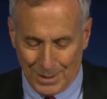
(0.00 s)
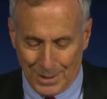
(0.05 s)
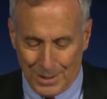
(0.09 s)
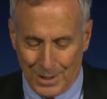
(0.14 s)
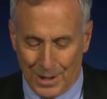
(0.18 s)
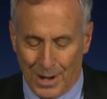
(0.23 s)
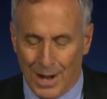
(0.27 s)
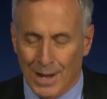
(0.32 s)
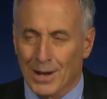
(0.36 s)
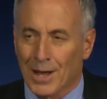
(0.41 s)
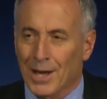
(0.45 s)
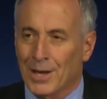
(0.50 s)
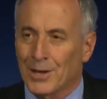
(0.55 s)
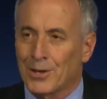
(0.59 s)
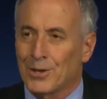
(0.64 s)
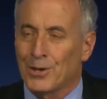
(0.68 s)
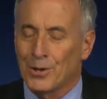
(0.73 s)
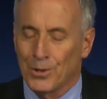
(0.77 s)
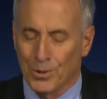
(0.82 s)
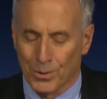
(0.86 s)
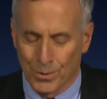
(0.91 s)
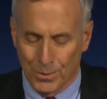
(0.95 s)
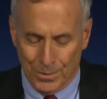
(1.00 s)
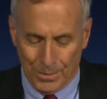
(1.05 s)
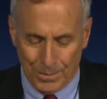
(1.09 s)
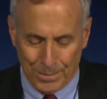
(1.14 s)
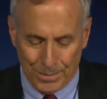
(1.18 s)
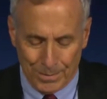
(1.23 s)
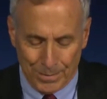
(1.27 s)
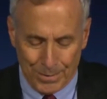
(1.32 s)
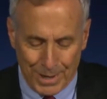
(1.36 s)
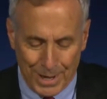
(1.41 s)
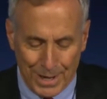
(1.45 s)
I, like you,
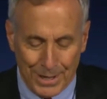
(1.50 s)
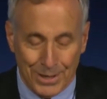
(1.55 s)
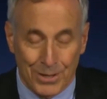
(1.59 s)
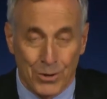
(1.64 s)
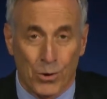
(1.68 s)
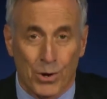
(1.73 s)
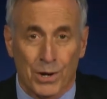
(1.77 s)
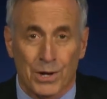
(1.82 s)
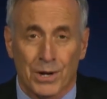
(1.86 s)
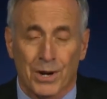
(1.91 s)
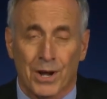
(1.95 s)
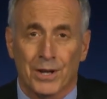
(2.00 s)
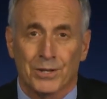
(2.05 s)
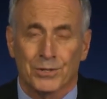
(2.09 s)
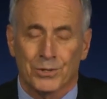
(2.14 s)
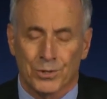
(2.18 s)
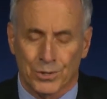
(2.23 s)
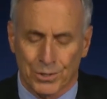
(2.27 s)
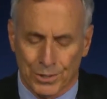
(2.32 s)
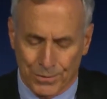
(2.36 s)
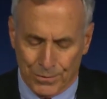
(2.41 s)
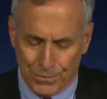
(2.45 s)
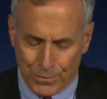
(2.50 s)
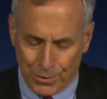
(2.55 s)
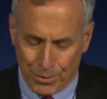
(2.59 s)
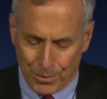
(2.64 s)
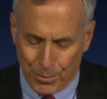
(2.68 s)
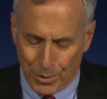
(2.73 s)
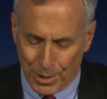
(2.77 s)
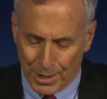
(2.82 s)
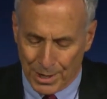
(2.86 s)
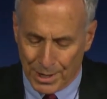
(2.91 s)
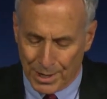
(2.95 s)
thank the organizers for
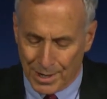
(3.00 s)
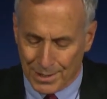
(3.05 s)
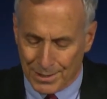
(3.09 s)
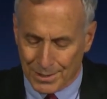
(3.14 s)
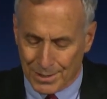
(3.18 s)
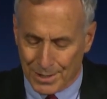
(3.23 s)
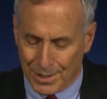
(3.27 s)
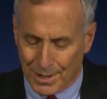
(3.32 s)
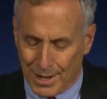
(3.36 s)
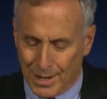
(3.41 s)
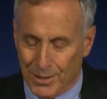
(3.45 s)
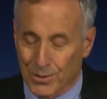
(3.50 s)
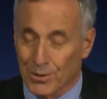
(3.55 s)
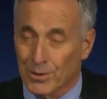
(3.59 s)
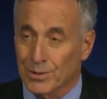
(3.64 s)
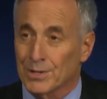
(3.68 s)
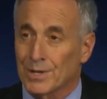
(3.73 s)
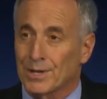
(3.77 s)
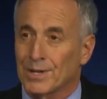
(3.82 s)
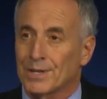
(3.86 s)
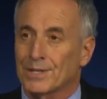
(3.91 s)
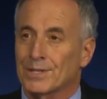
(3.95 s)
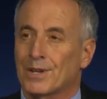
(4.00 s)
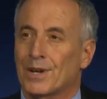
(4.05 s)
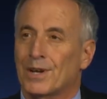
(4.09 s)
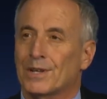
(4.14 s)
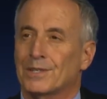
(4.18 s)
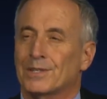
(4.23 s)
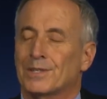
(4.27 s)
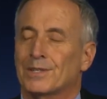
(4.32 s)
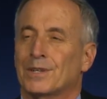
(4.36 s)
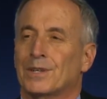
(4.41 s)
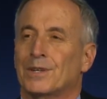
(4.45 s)
bringing us together to
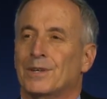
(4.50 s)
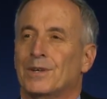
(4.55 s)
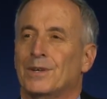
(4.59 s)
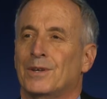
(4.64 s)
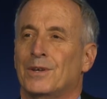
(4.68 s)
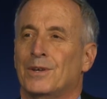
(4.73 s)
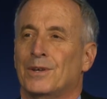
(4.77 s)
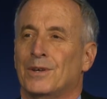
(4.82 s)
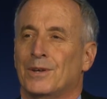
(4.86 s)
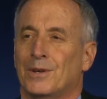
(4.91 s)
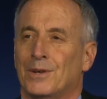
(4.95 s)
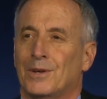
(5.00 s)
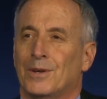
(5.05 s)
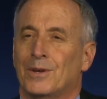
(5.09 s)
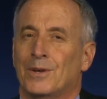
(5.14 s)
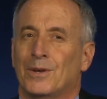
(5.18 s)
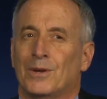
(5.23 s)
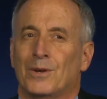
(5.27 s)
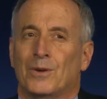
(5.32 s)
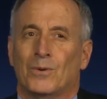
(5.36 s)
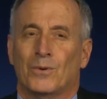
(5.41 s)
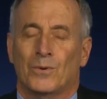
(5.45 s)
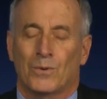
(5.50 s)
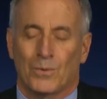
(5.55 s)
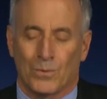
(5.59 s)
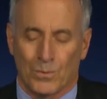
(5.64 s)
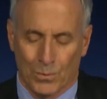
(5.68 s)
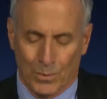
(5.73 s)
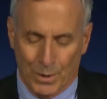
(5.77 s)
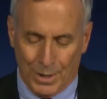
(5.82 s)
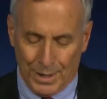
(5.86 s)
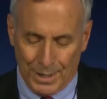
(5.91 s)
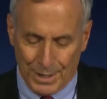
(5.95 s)
discuss
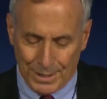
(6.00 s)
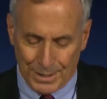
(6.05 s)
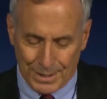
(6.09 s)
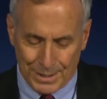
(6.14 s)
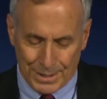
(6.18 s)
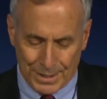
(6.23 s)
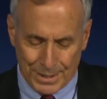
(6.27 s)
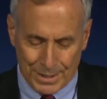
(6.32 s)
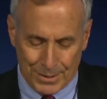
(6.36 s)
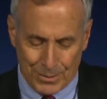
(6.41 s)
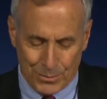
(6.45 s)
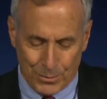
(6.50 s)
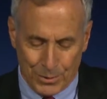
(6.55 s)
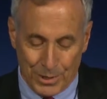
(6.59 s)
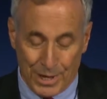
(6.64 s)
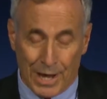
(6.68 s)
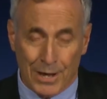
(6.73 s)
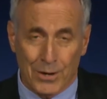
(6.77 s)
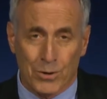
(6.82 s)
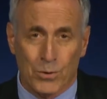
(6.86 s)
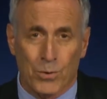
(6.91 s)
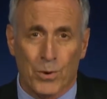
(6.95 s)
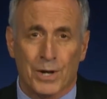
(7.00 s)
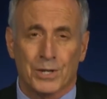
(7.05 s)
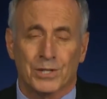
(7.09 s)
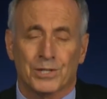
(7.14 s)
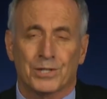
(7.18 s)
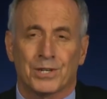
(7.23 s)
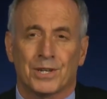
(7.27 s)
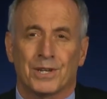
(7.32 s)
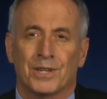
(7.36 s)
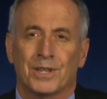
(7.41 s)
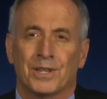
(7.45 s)
what is, without
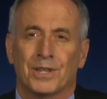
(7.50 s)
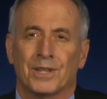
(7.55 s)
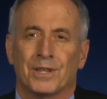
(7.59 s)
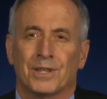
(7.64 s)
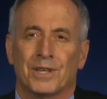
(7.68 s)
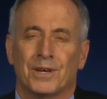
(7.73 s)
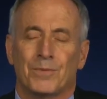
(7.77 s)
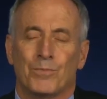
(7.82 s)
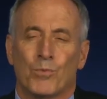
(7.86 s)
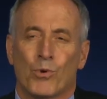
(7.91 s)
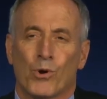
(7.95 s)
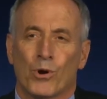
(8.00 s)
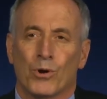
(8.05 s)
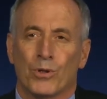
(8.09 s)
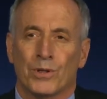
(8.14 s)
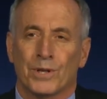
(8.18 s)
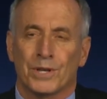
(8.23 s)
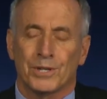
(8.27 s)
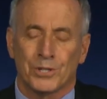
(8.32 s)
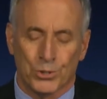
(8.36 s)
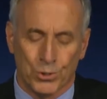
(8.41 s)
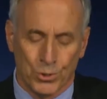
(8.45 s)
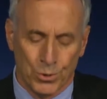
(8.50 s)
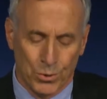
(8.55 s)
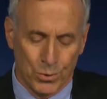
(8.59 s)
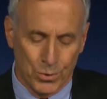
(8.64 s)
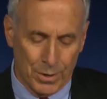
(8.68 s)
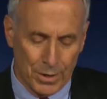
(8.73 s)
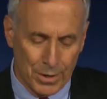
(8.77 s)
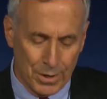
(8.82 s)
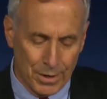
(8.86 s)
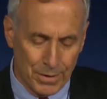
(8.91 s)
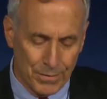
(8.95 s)
question, the moral
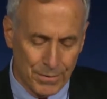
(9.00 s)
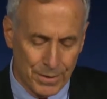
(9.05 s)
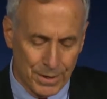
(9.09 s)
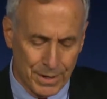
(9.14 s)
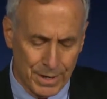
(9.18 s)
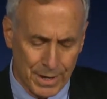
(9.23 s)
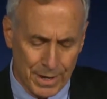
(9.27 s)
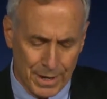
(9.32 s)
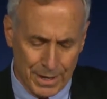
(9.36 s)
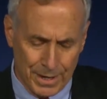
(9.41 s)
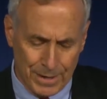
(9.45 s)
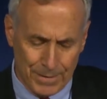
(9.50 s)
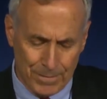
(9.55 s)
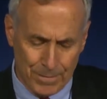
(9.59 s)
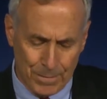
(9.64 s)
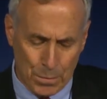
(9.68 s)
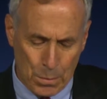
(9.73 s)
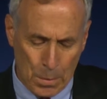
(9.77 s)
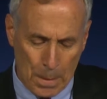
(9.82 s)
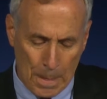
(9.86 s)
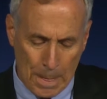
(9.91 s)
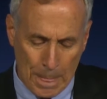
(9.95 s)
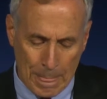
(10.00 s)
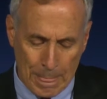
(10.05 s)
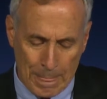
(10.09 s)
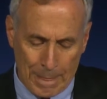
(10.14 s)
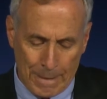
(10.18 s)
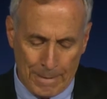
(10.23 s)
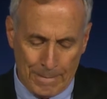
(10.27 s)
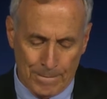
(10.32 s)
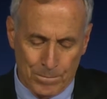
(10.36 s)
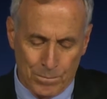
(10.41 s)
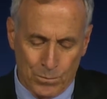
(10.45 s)
issue of the day.
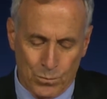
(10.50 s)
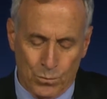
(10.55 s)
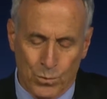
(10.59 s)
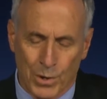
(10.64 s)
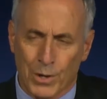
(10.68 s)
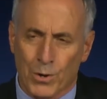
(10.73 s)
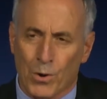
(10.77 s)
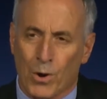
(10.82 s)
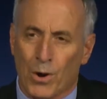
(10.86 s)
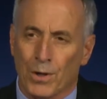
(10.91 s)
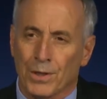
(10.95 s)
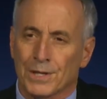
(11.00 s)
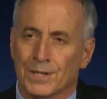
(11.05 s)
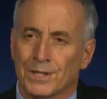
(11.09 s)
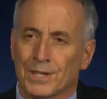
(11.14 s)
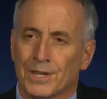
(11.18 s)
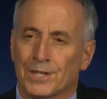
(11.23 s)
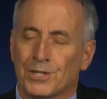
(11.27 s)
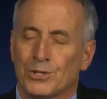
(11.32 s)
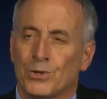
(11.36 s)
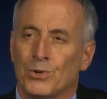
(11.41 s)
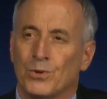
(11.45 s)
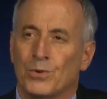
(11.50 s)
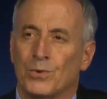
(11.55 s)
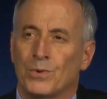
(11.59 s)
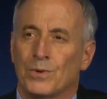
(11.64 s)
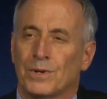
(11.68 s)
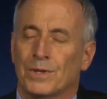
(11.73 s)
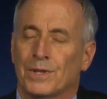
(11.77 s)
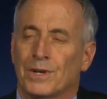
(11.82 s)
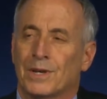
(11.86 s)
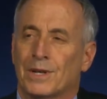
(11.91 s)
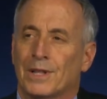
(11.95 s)
We call this
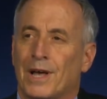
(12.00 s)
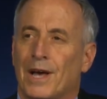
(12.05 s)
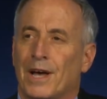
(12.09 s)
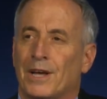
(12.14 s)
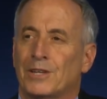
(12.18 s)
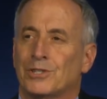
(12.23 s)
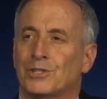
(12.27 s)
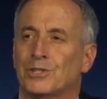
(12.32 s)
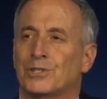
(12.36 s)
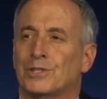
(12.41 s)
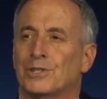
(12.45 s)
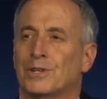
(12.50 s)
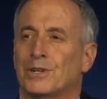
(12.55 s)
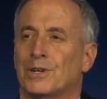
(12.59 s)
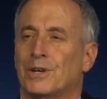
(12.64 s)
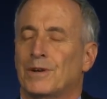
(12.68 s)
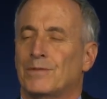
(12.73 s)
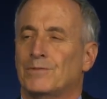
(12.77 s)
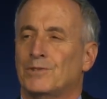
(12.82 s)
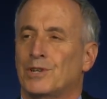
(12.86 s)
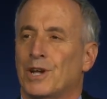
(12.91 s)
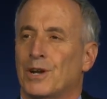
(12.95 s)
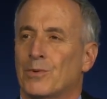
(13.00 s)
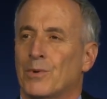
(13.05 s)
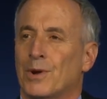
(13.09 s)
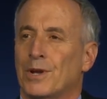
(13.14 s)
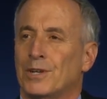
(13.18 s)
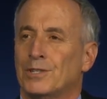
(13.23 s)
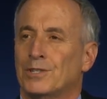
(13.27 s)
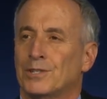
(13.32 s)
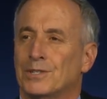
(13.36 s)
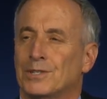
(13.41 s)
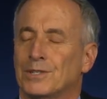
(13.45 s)
issue the clash of
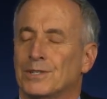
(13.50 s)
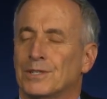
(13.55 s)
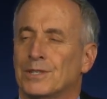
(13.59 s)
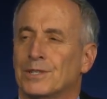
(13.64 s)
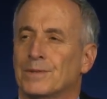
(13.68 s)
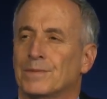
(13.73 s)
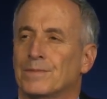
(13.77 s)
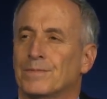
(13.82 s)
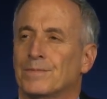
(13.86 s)
generations,